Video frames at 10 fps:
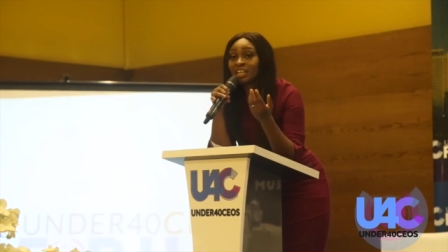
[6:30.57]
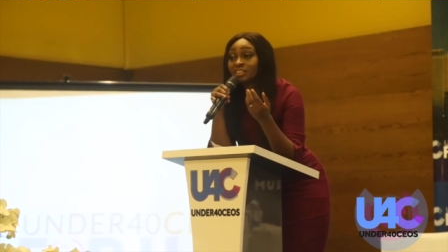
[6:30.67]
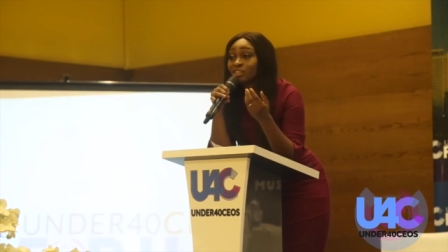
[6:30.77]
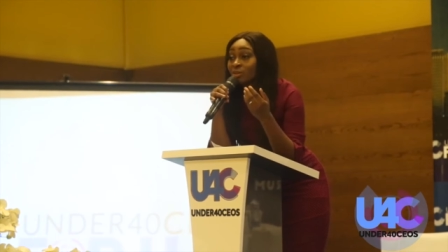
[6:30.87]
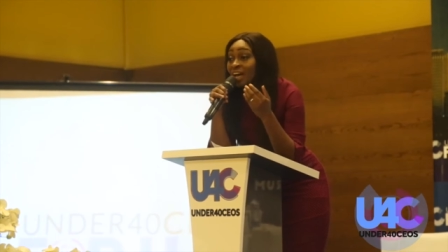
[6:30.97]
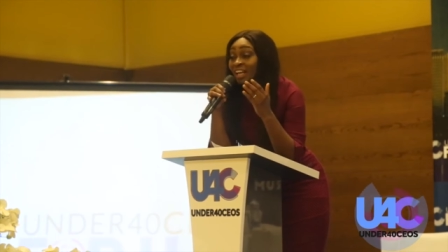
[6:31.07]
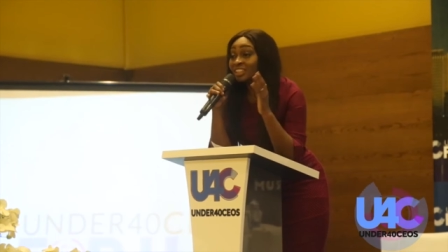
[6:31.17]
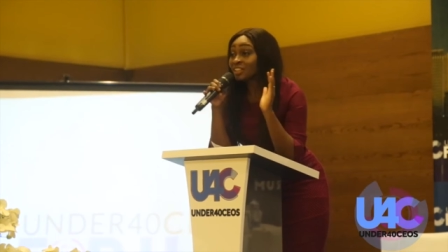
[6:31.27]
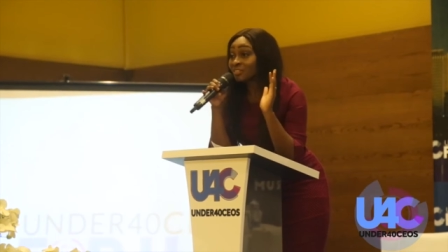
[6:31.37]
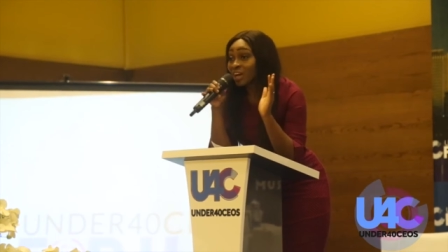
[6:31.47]
So I
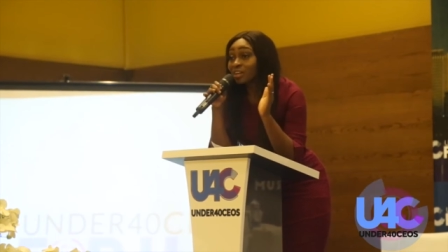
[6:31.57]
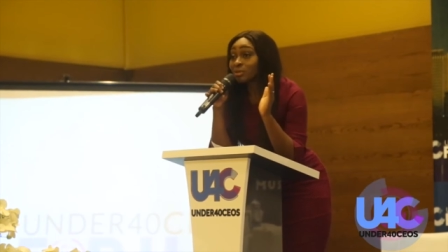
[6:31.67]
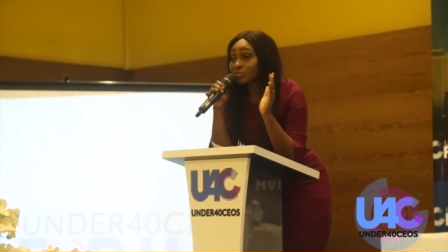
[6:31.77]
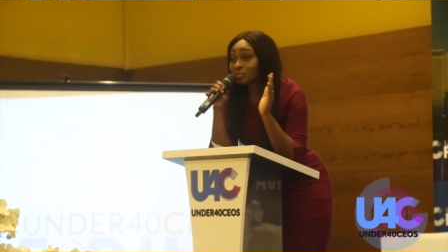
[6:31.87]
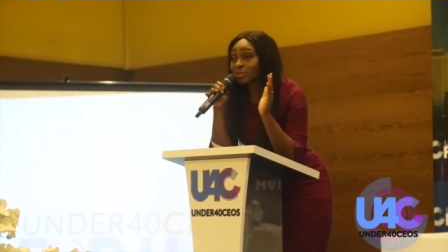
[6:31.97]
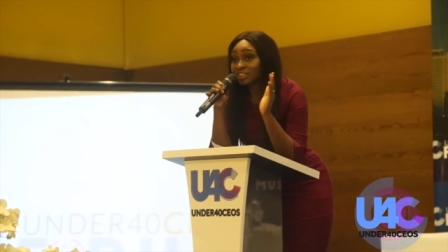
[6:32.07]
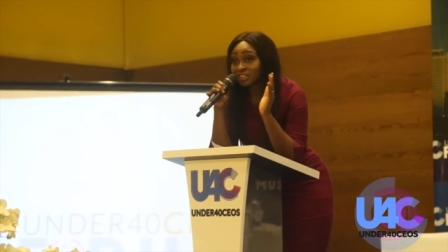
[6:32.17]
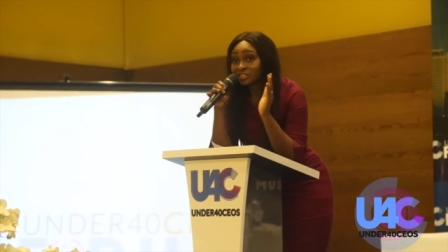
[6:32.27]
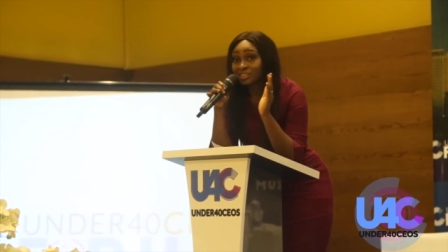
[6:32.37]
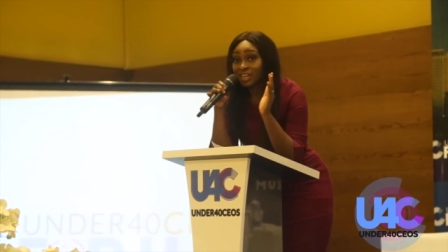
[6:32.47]
actually ran away from
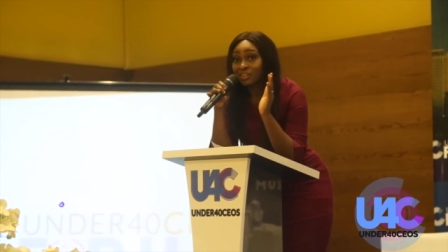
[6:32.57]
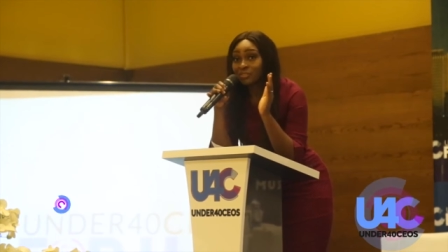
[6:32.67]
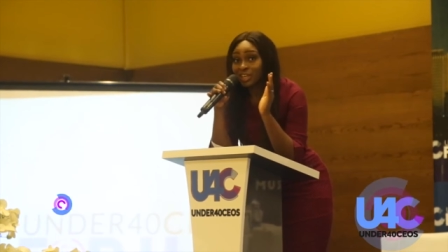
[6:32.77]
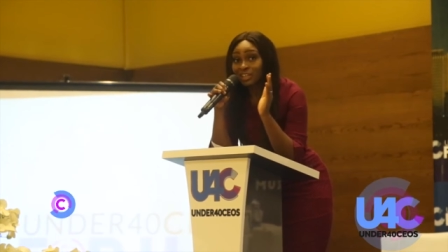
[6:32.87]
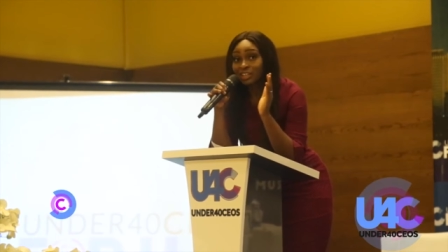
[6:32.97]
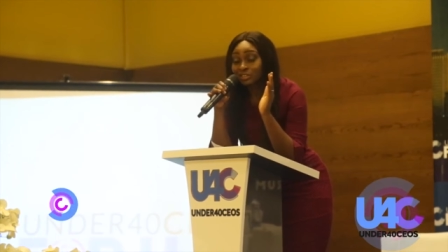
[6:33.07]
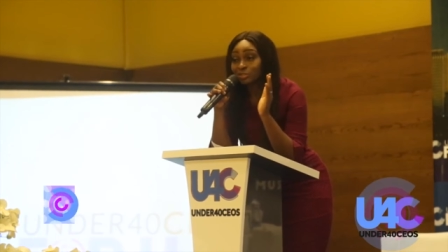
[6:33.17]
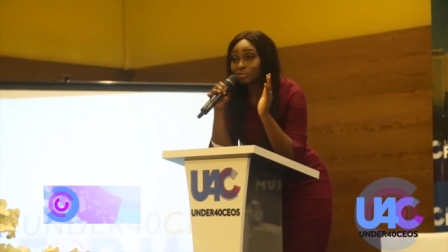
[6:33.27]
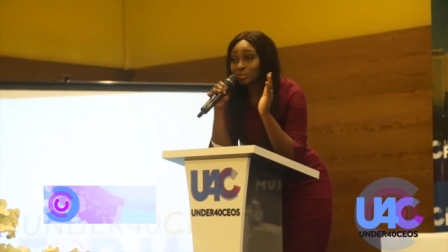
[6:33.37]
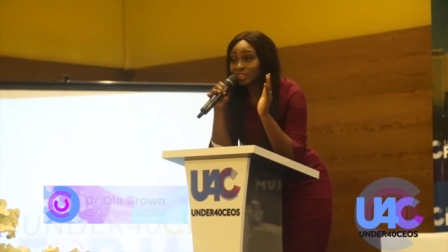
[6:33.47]
Nigeria for like
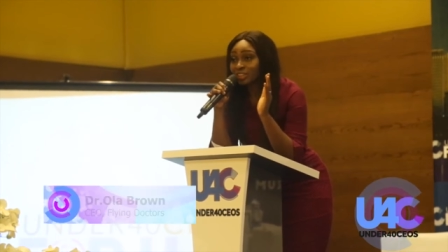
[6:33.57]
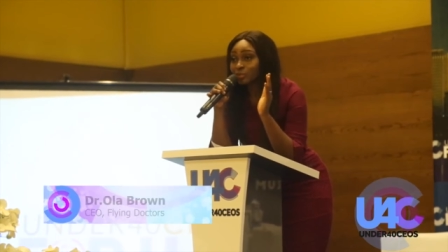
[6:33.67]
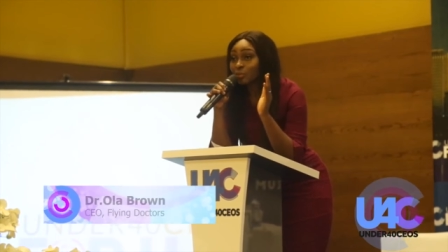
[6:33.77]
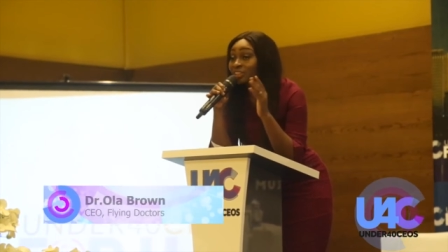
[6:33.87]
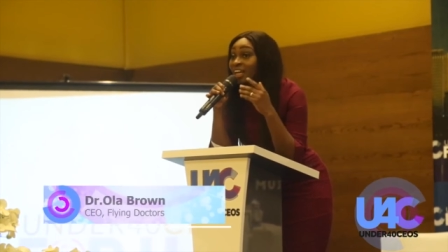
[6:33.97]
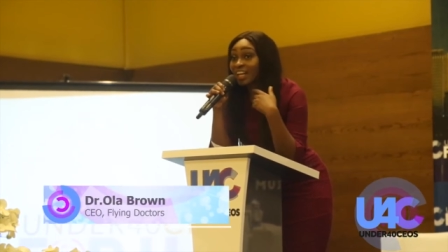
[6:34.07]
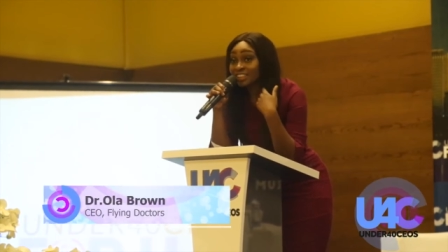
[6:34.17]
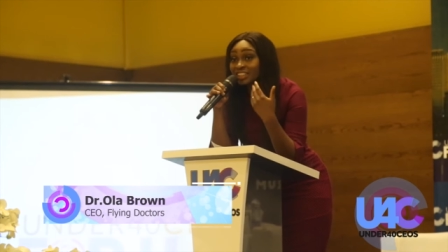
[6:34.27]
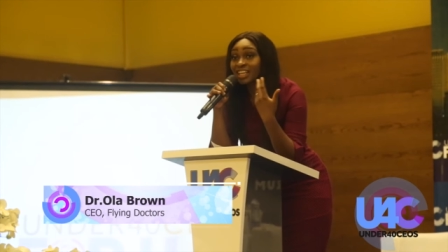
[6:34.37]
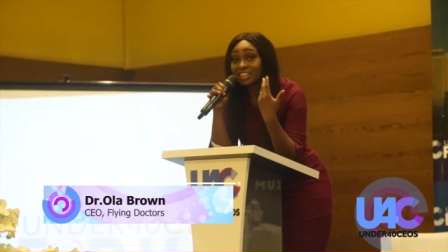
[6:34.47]
2 weeks, because I
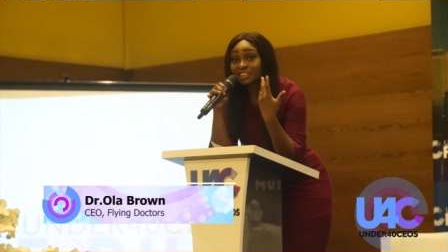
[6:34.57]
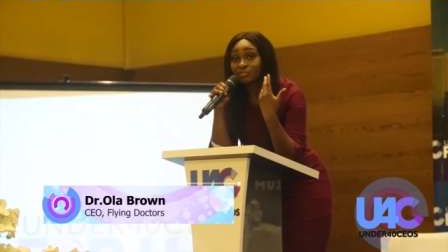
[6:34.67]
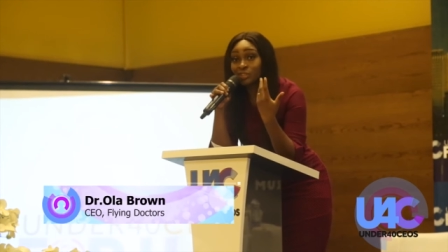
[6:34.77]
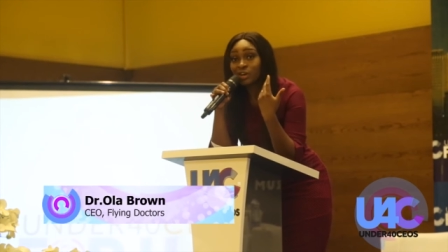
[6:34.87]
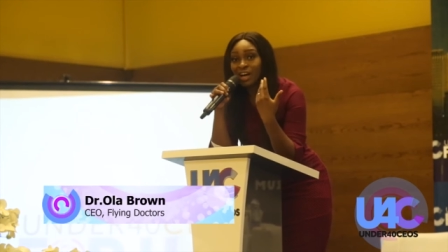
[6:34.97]
actually had to figure